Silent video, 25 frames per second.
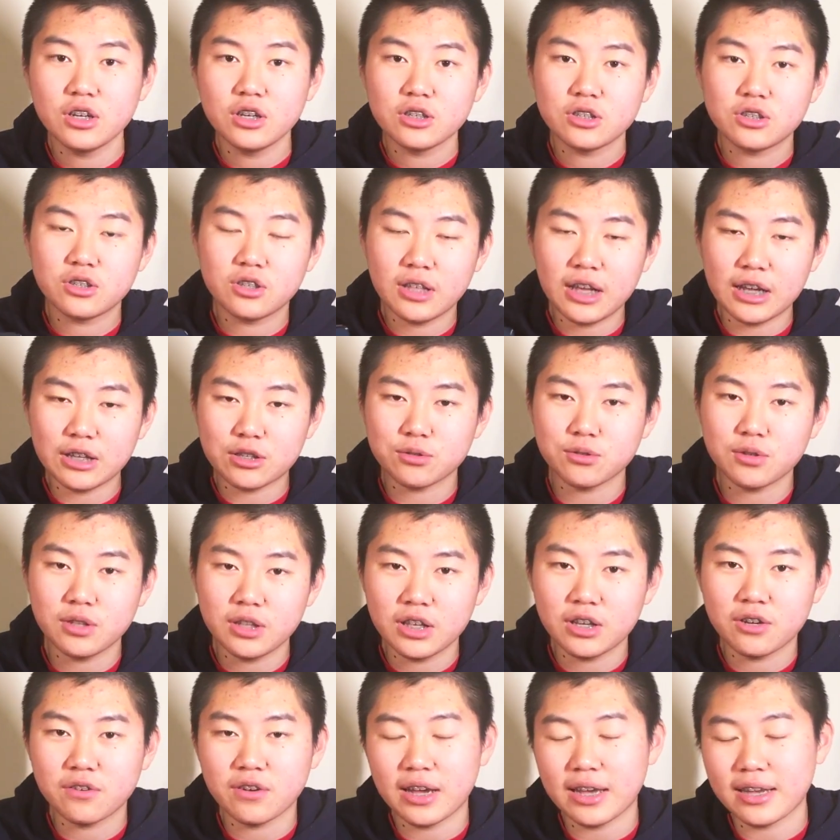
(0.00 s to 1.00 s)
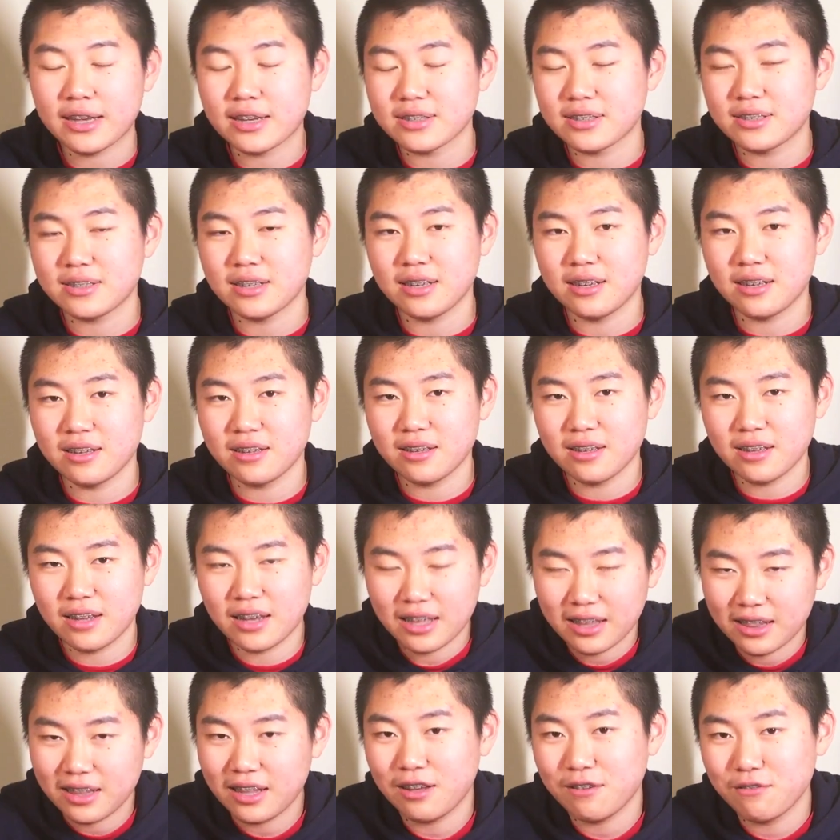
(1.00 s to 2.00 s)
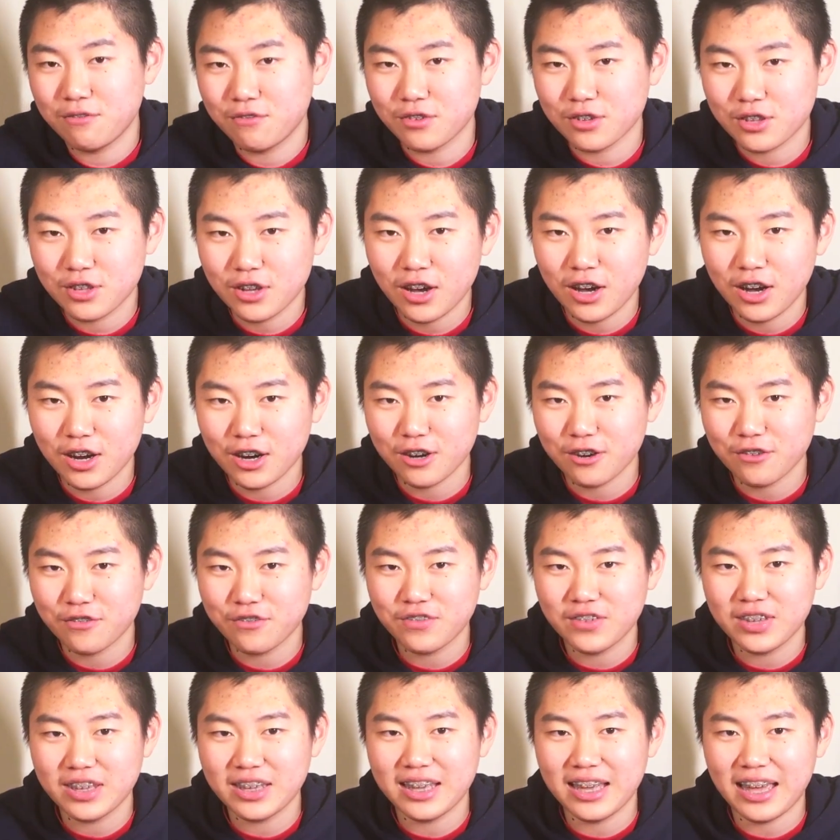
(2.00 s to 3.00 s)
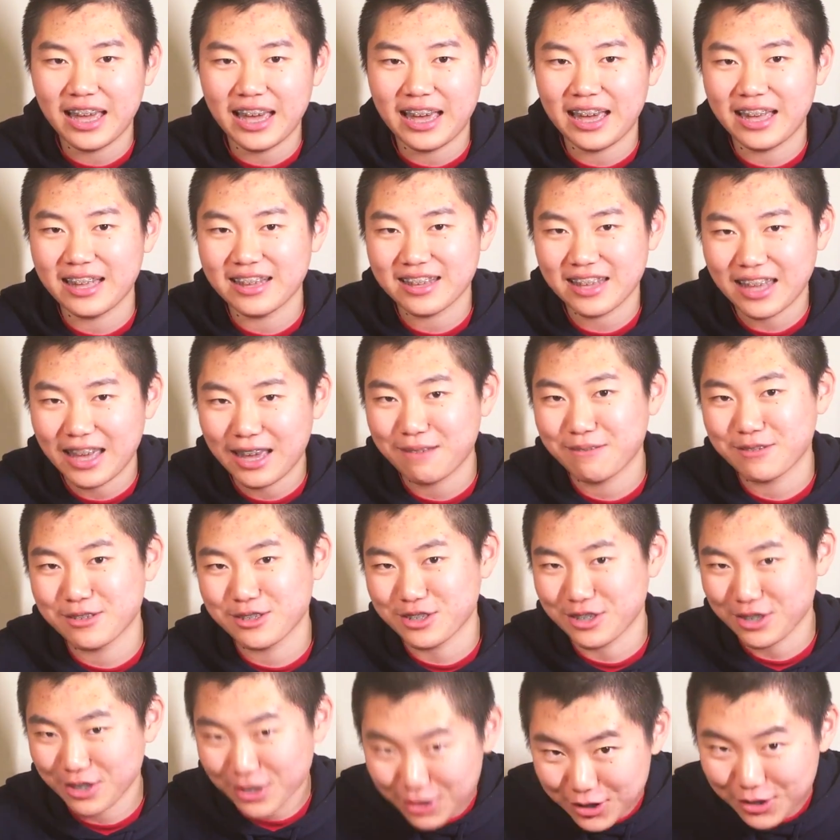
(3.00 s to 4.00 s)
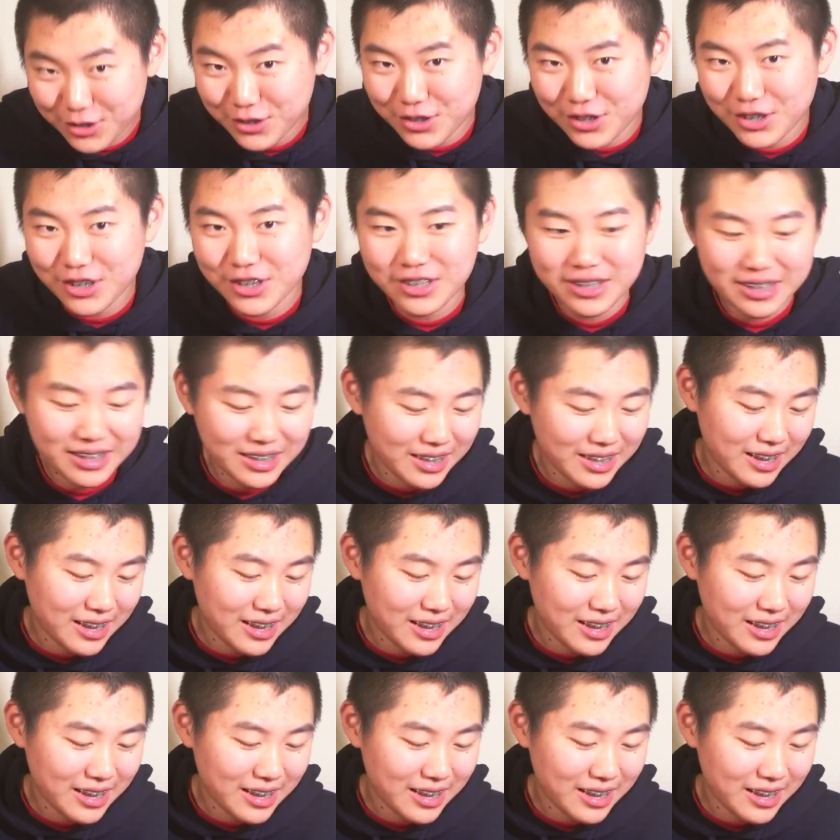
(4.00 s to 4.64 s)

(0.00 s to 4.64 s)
So that's really great because I love photography and cameras are cool.